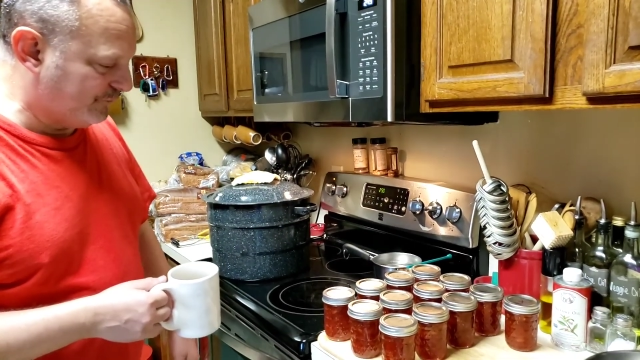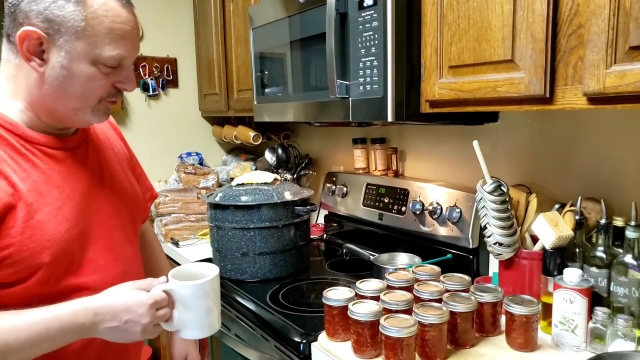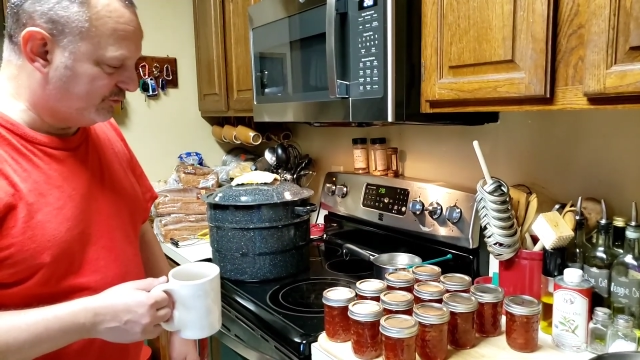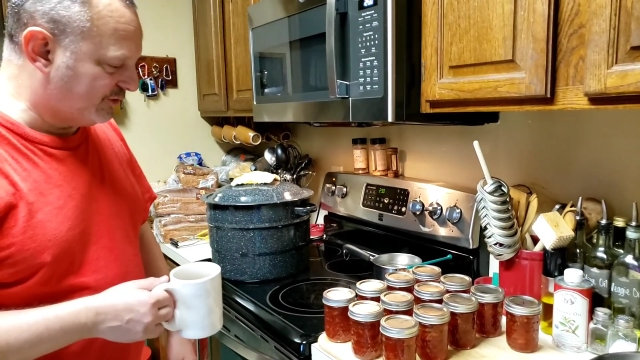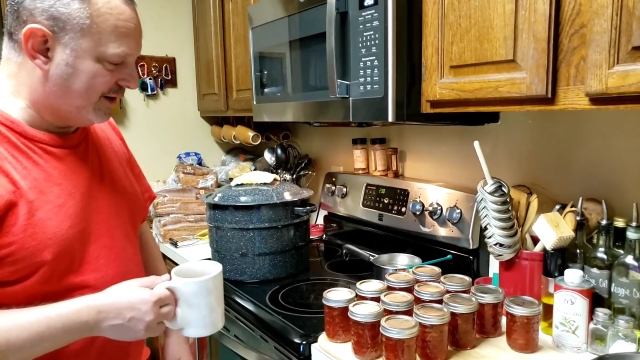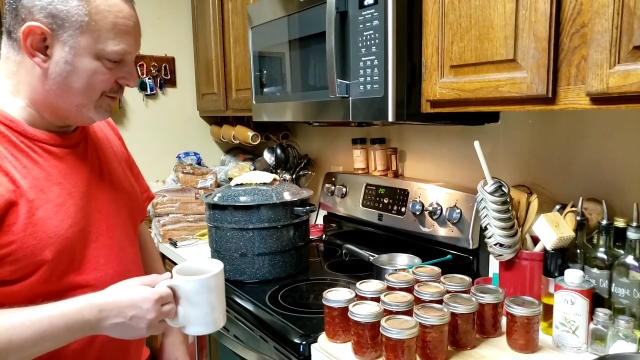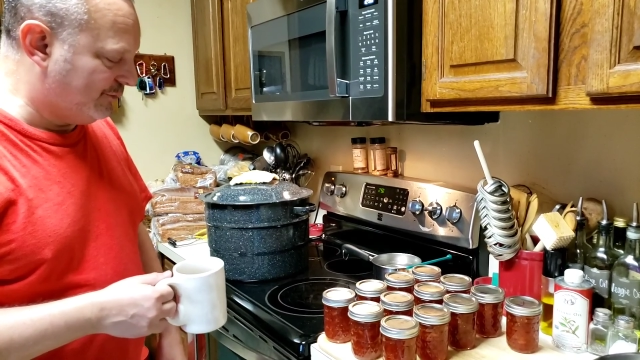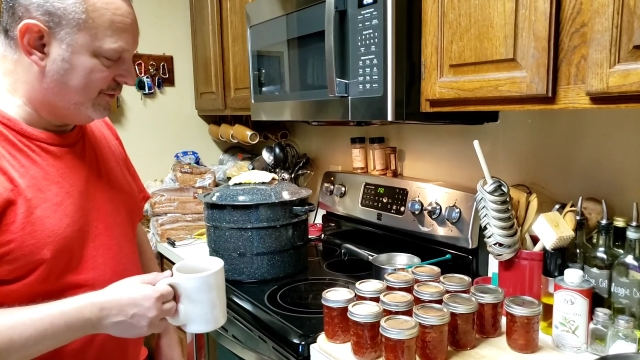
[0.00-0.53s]

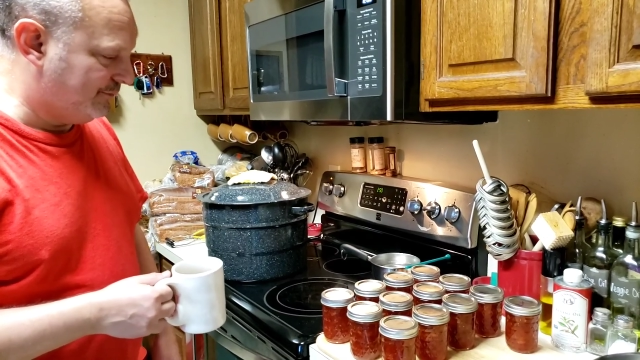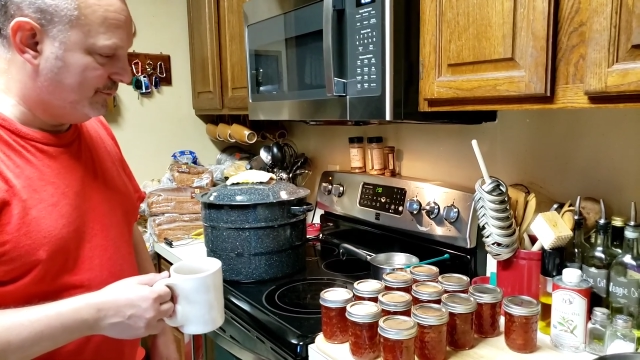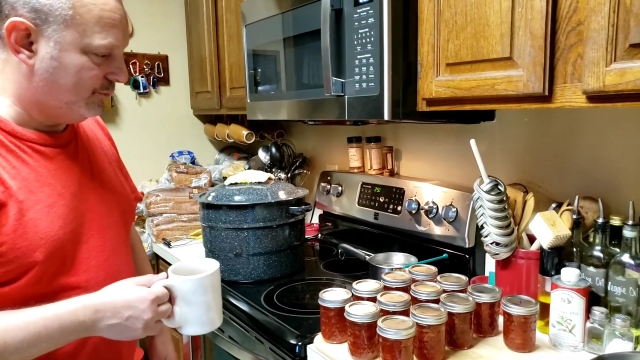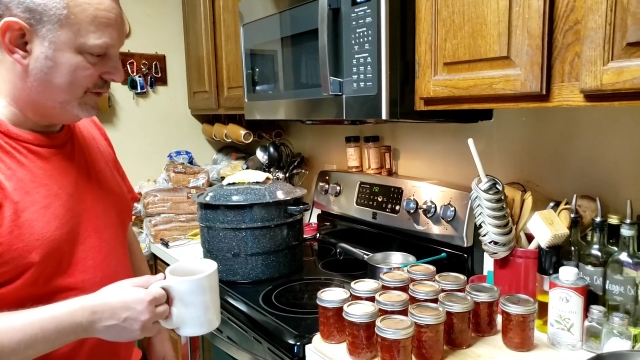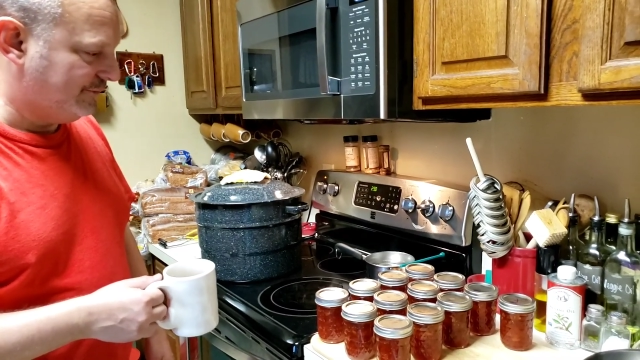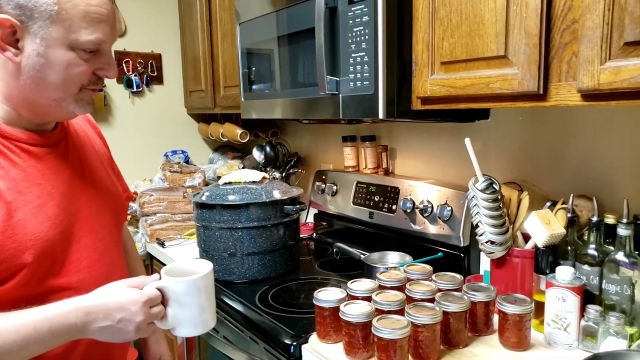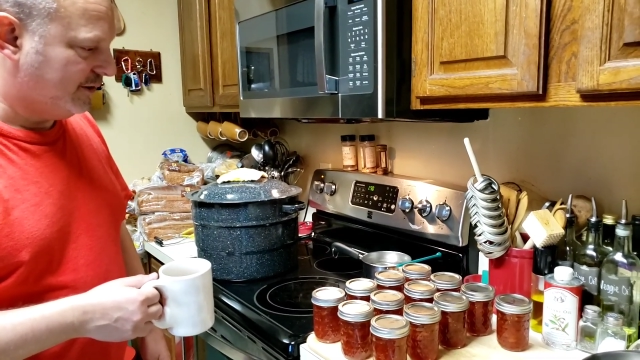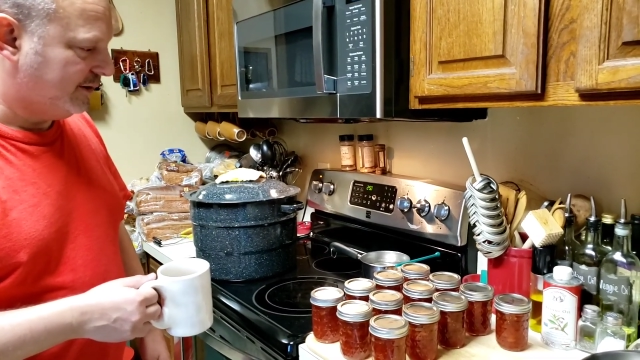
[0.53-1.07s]
First time
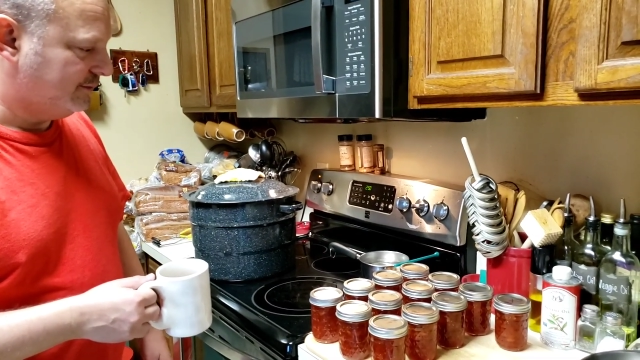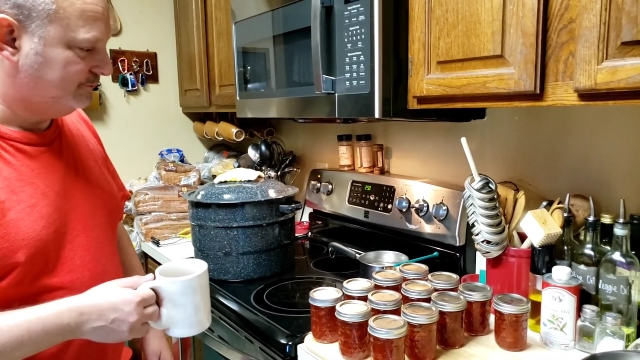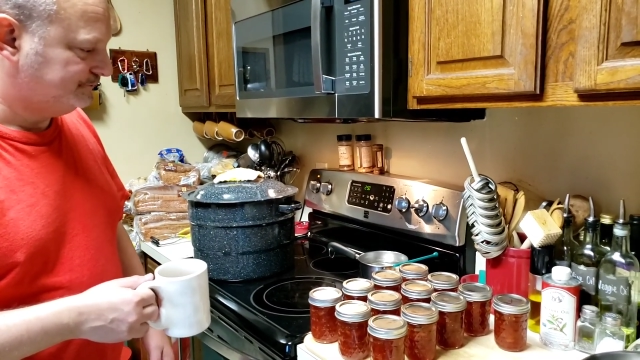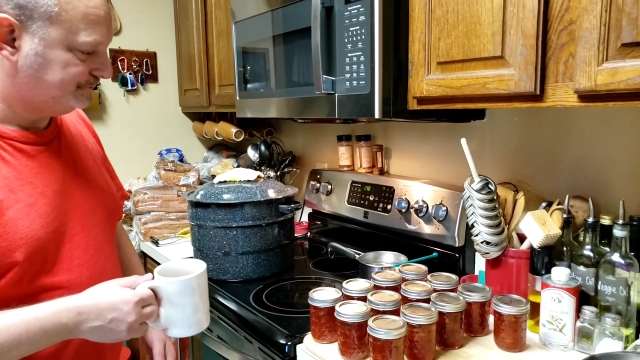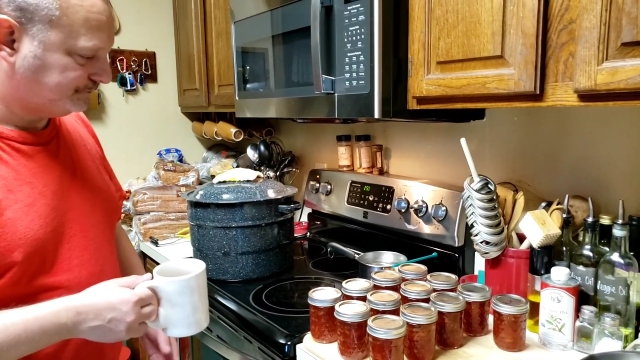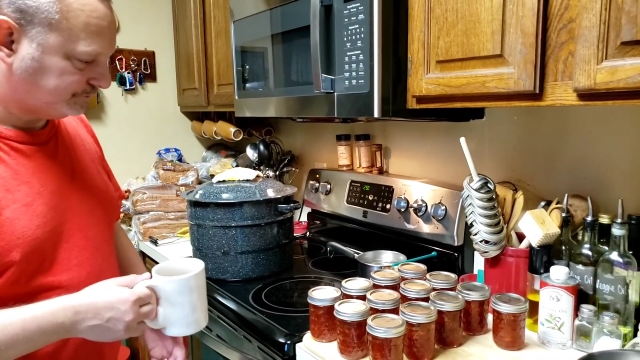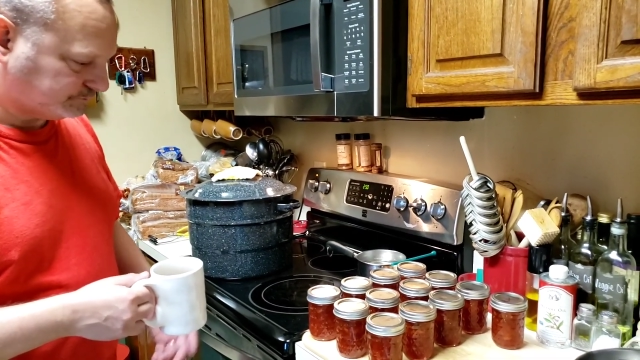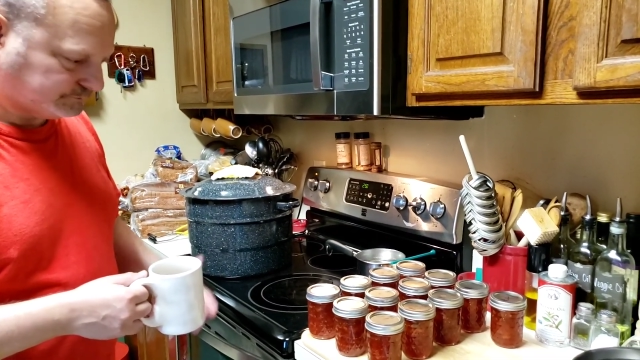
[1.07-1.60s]
we've done them.